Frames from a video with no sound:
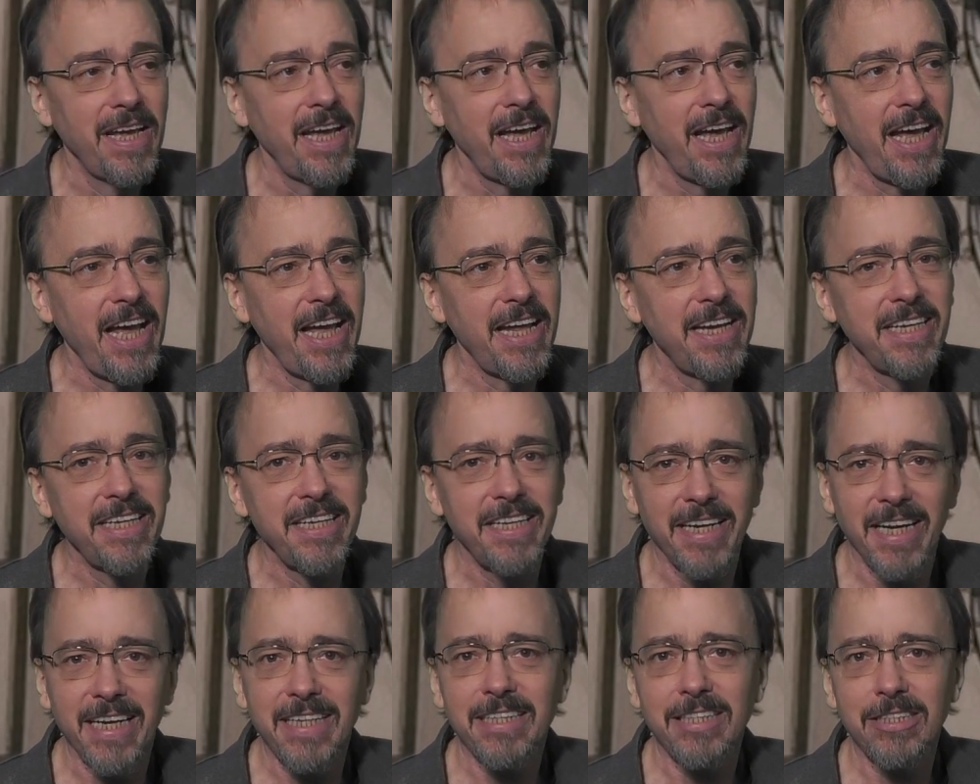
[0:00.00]
And in
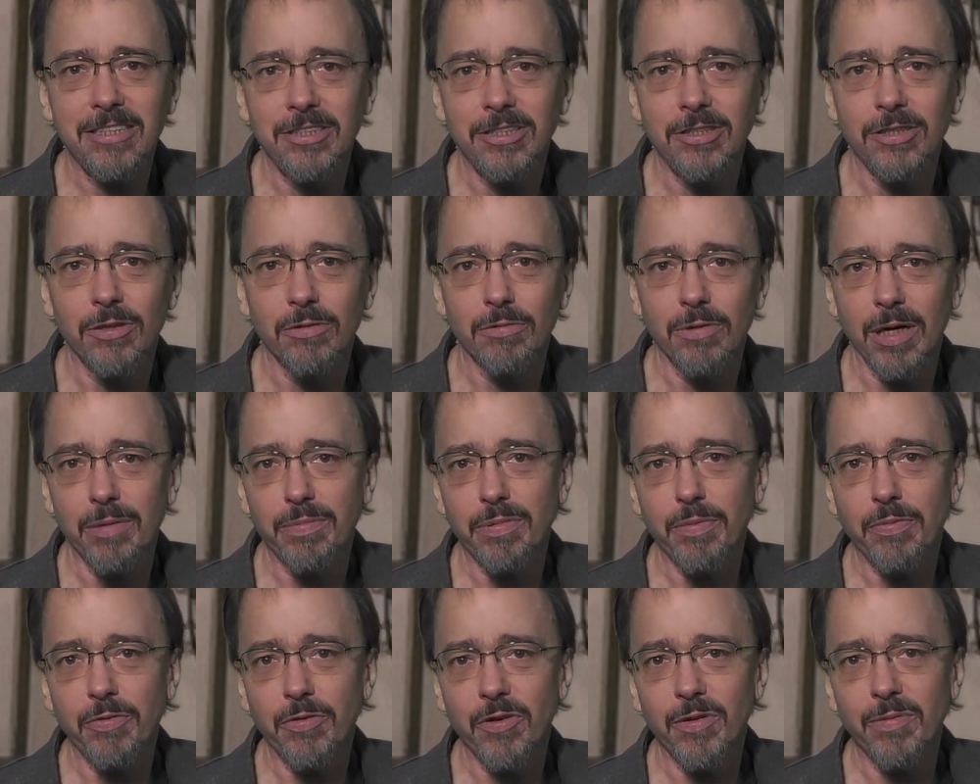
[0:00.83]
92, while
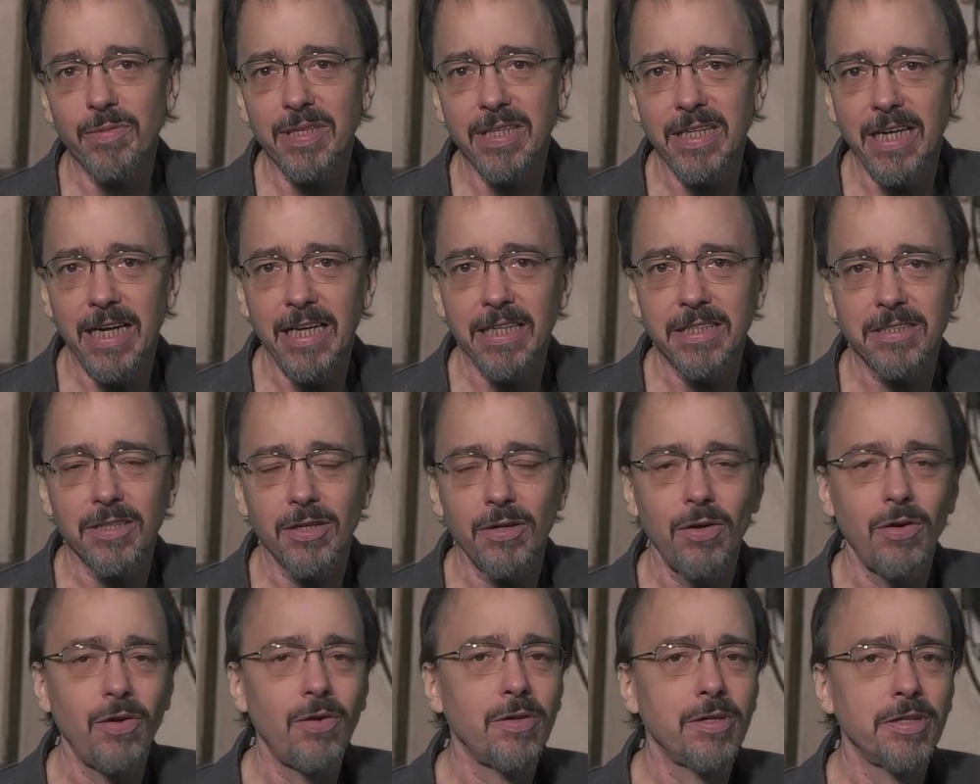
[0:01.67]
performing at the
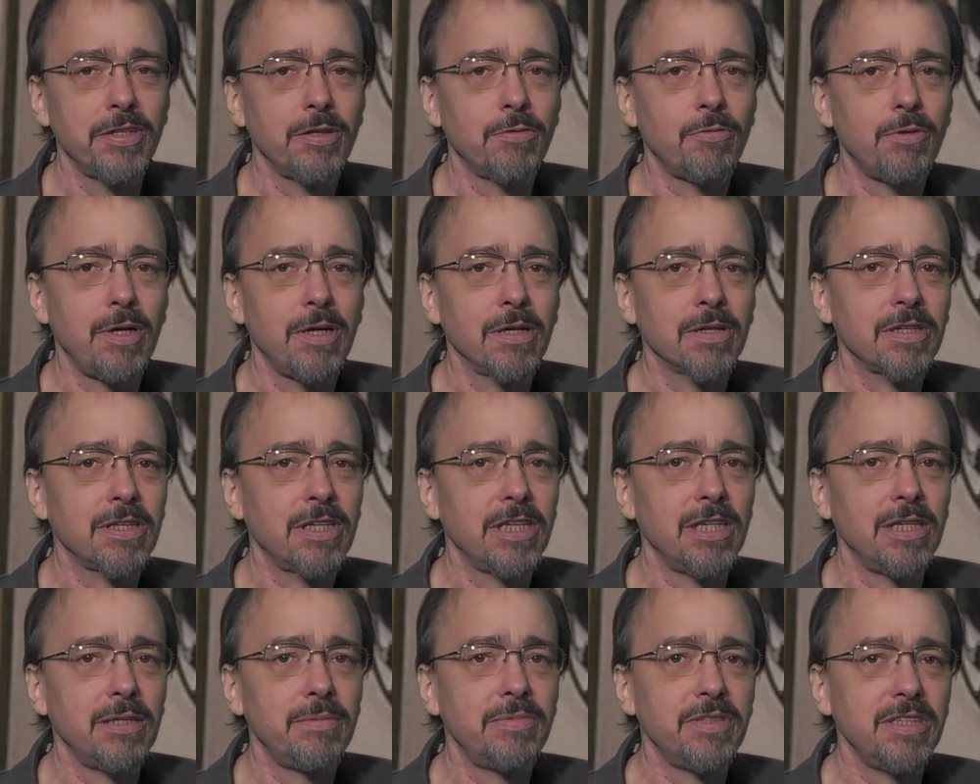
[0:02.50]
Hole in the Wall
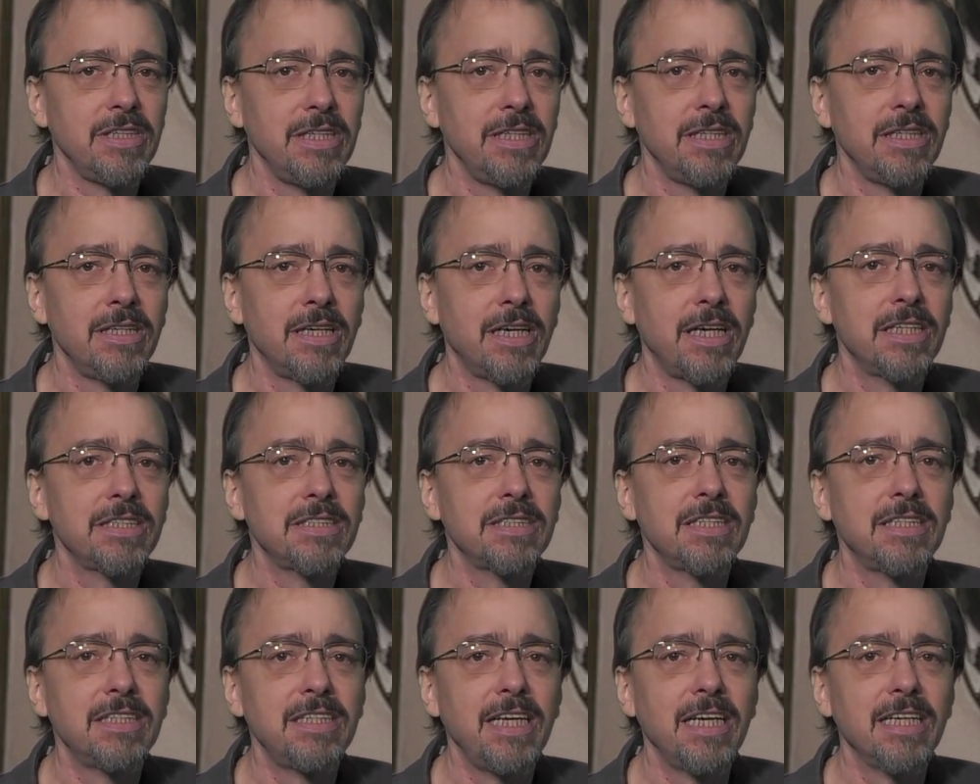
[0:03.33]
Club in
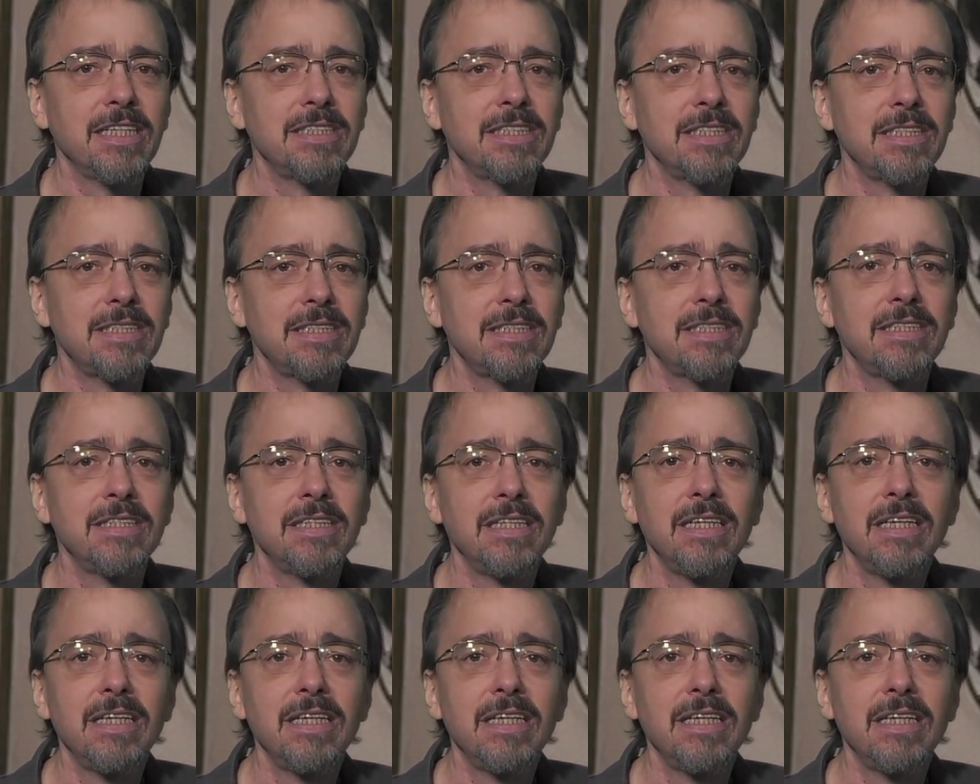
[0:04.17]
Austin, Texas,